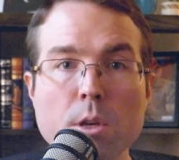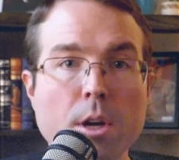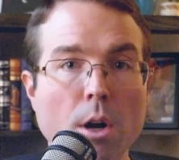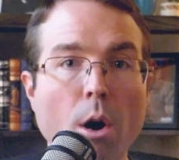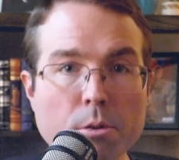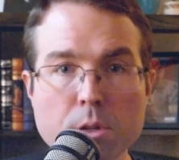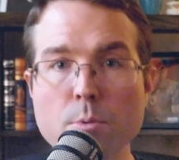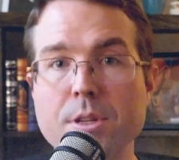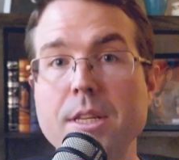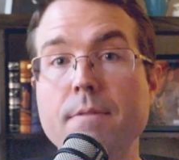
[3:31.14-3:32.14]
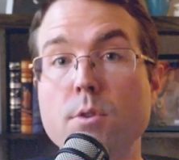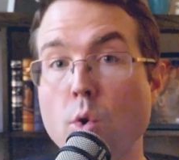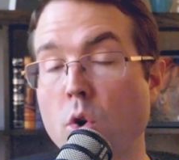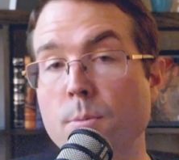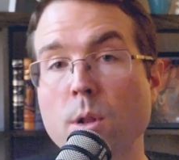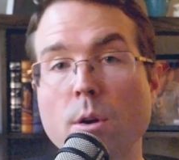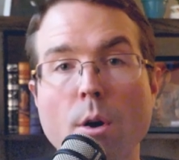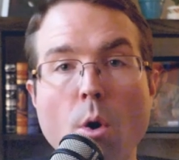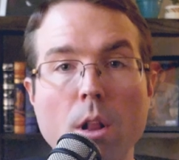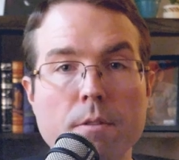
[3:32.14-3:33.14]
You can also receive normal or
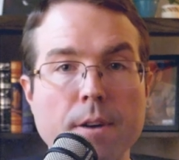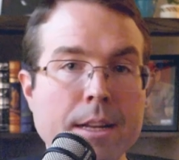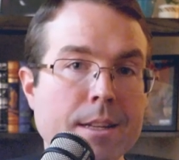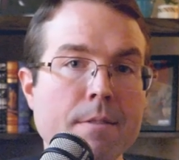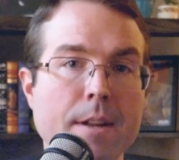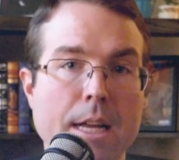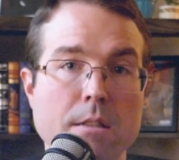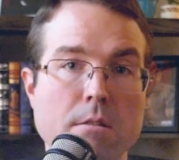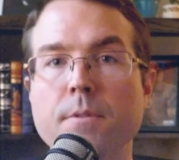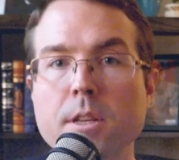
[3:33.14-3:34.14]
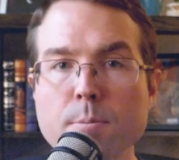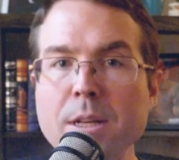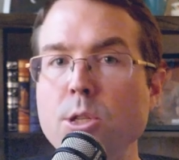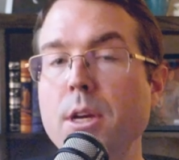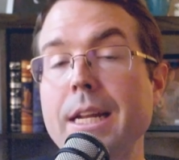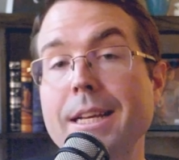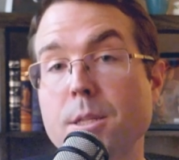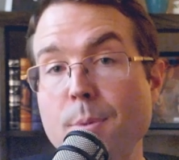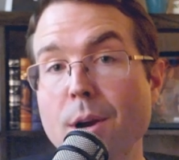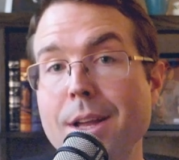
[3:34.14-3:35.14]
qualified dividends. This means you can
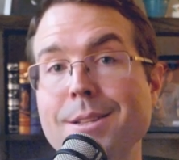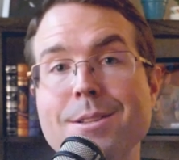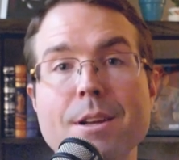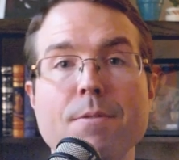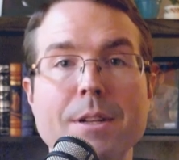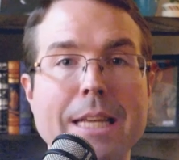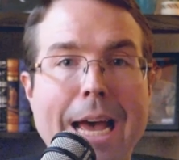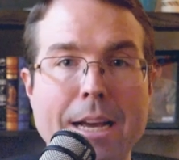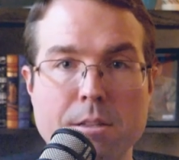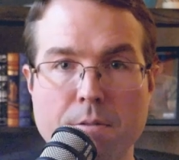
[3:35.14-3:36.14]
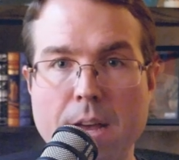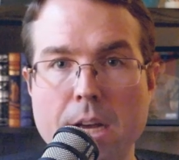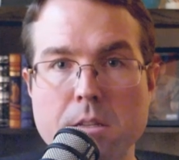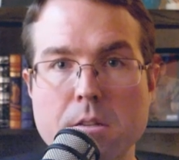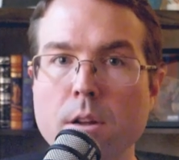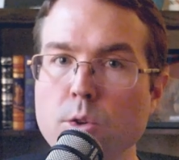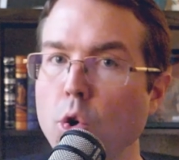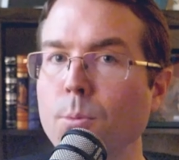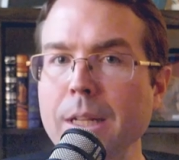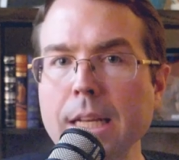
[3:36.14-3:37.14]
experience different tax effects.
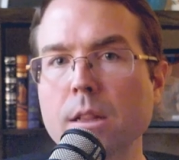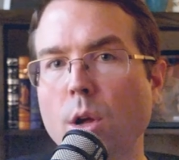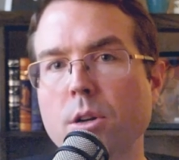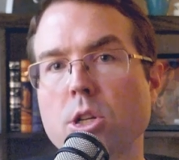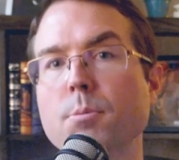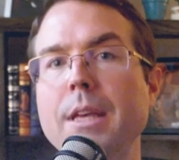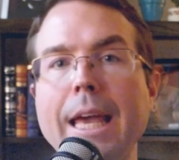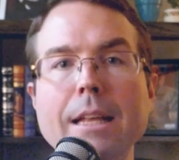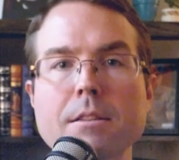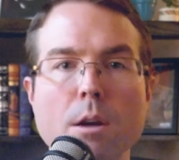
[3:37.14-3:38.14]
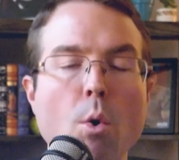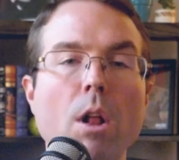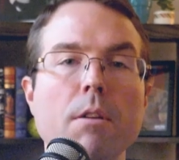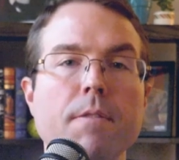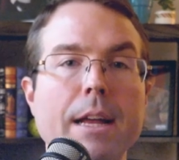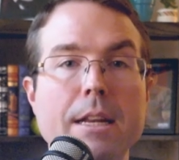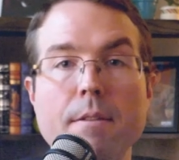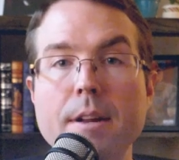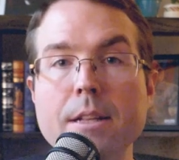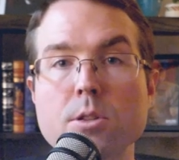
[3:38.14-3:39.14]
Normally, long-term gains and qualified
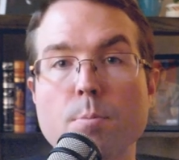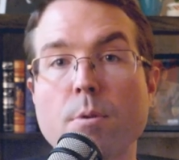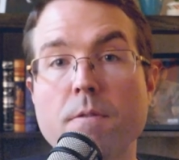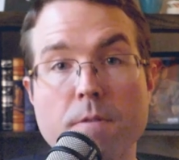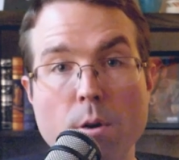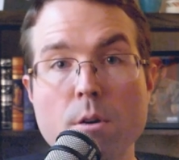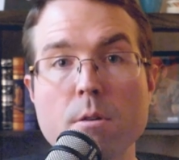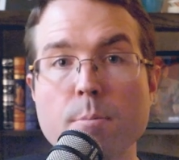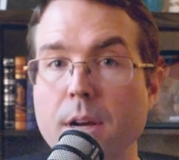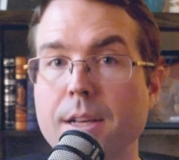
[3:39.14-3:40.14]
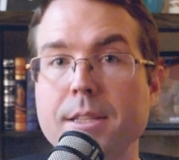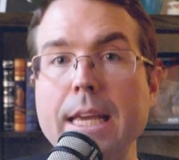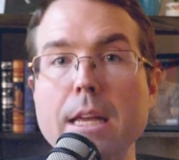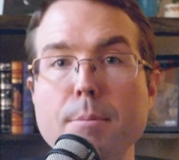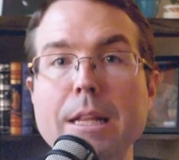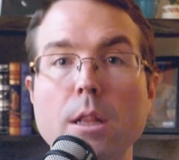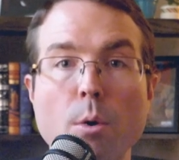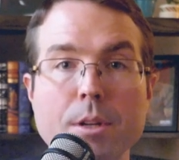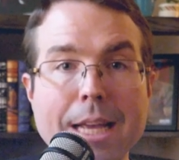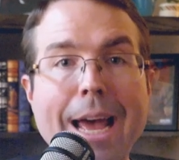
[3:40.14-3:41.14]
dividends are preferred because they can mean
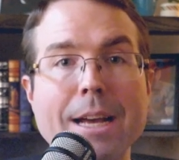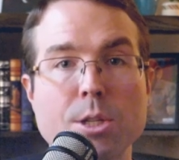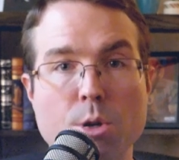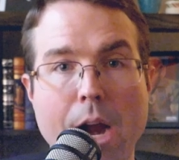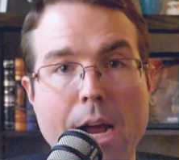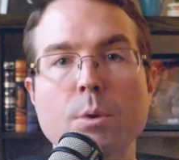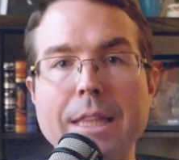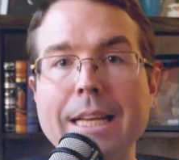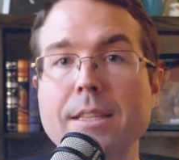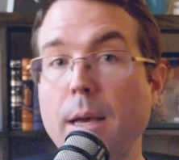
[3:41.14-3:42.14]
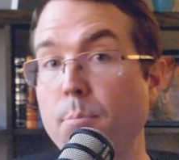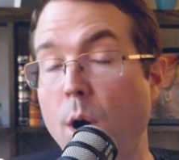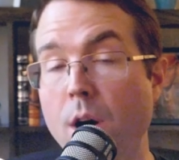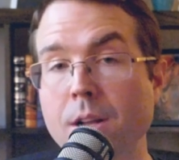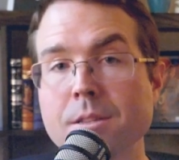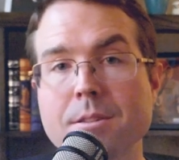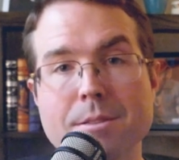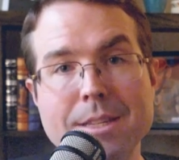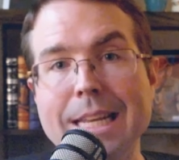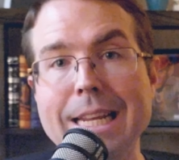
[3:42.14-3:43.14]
lower tax drag. With things like bonds,
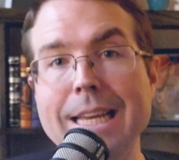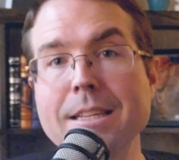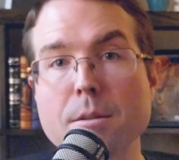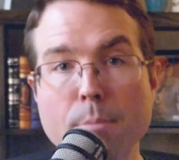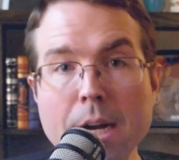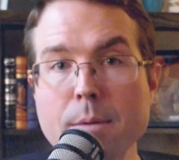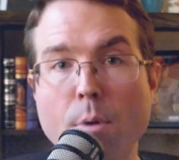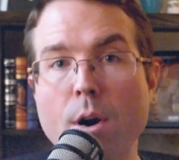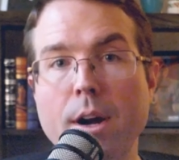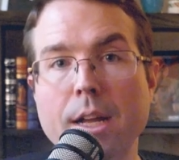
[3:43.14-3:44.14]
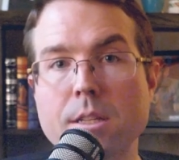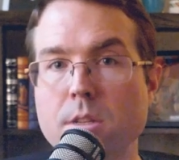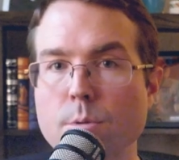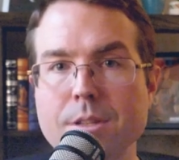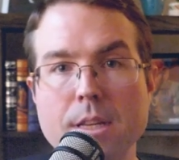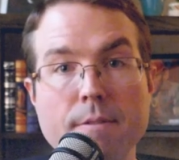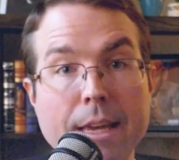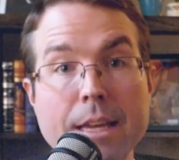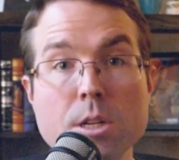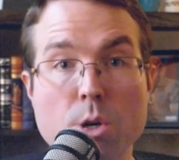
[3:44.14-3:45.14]
CDs, and money markets, you're receiving
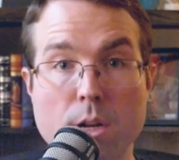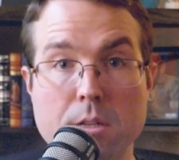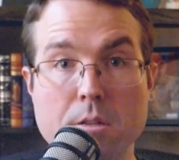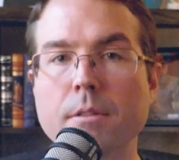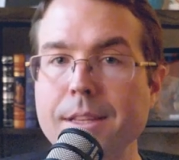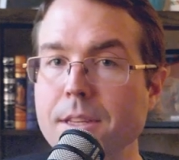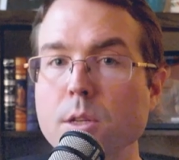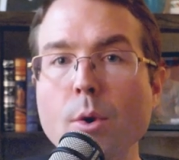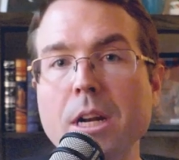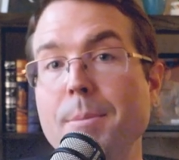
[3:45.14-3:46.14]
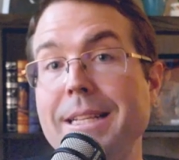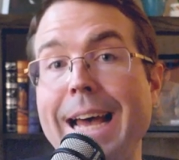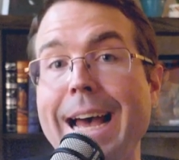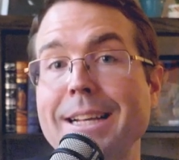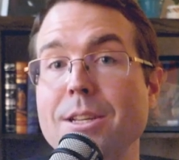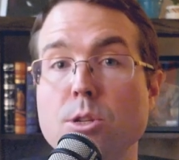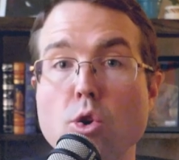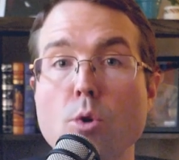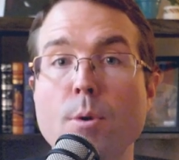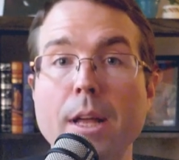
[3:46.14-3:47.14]
interest. This is going to be taxed as
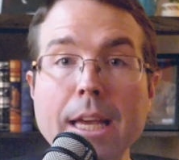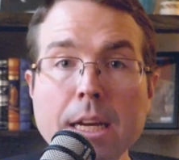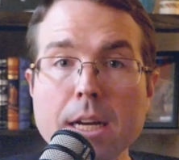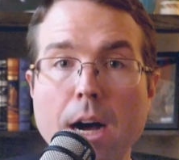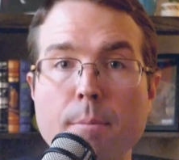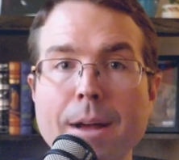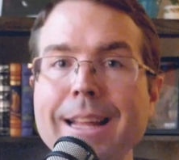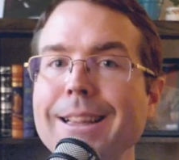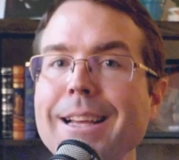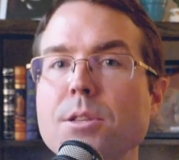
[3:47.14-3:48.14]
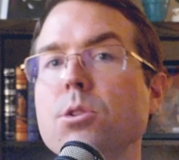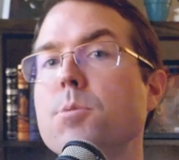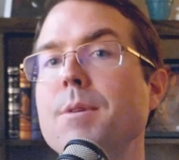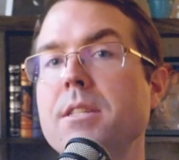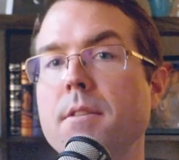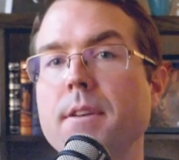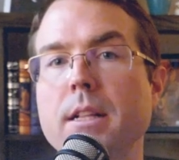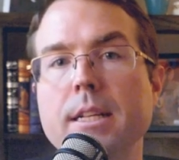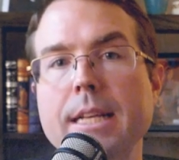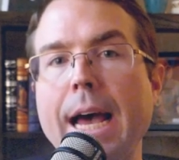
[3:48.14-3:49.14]
normal income unless they're
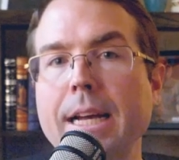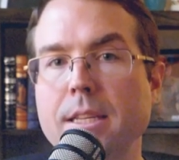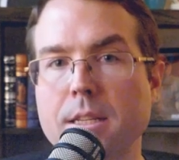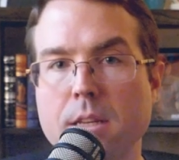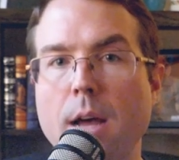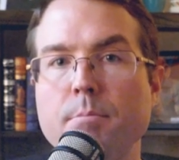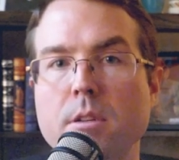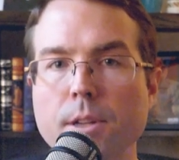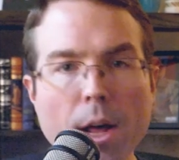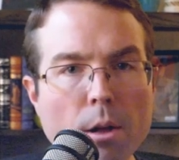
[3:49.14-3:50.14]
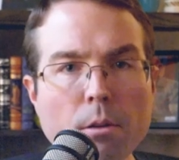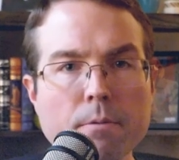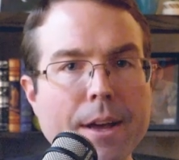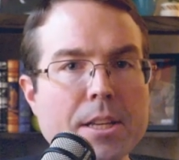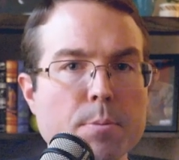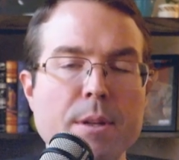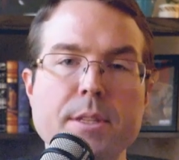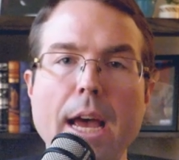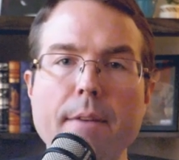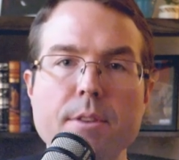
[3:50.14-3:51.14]
specifically tax exempt. Not all investments
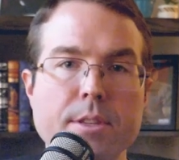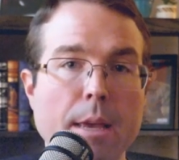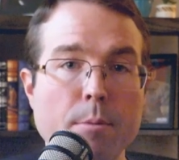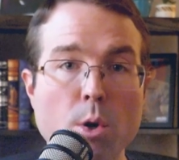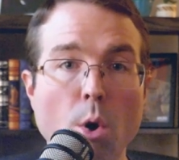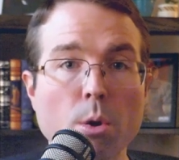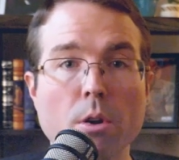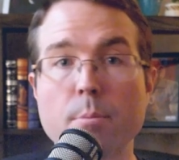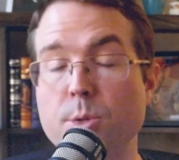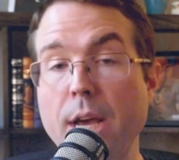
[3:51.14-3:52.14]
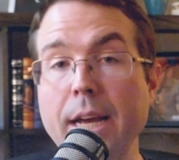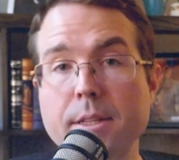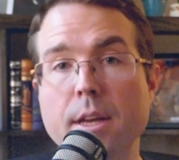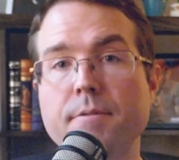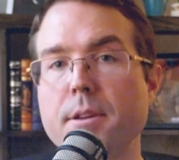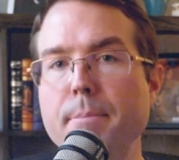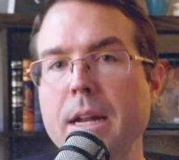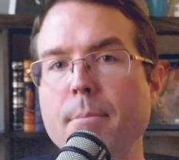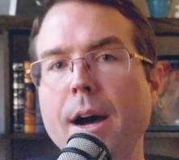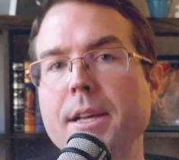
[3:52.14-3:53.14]
have the same goal or objective to
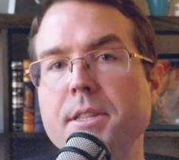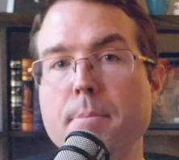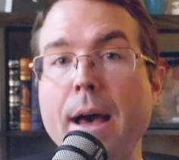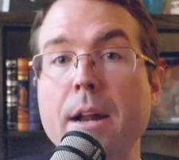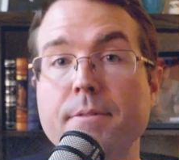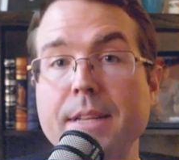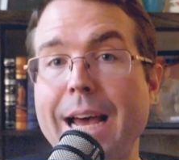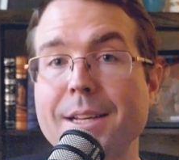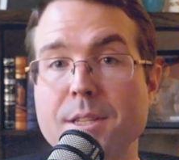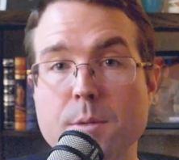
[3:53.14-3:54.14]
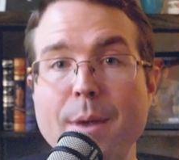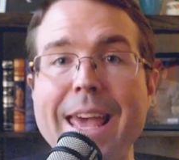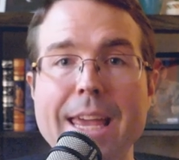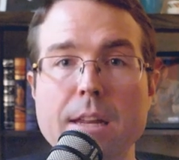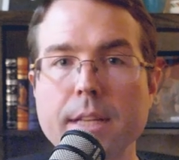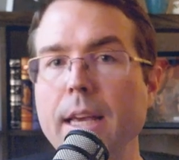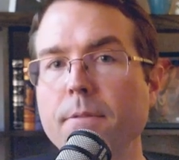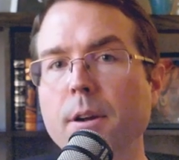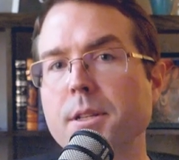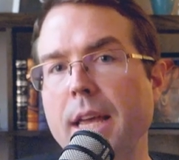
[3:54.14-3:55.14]
minimize the amount of taxes paid. Take,
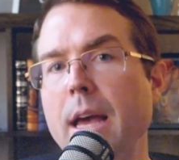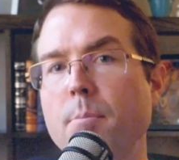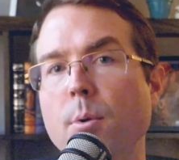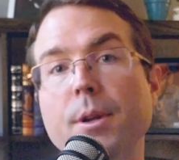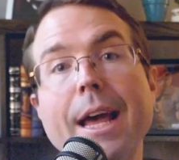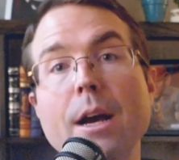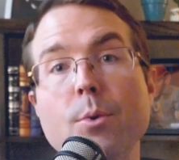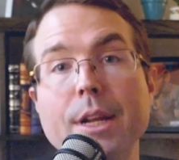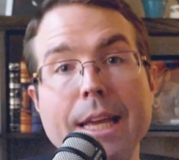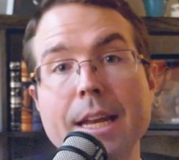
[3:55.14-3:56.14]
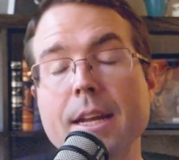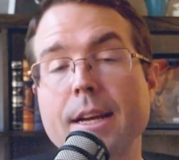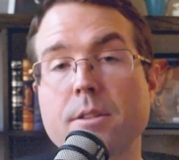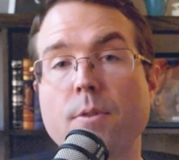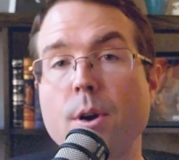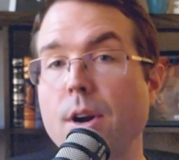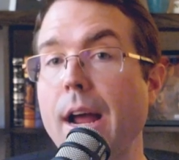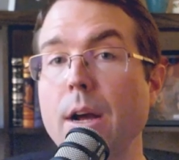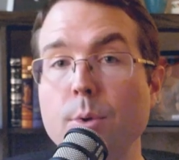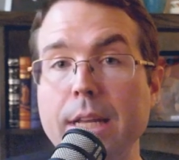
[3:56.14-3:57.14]
for example, an equity index fund or
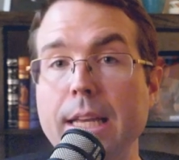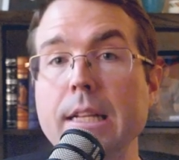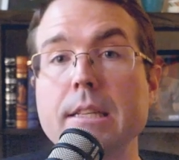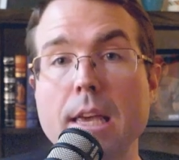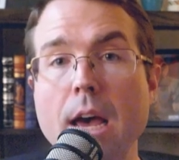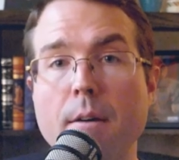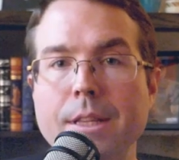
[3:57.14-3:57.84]
equity ETF.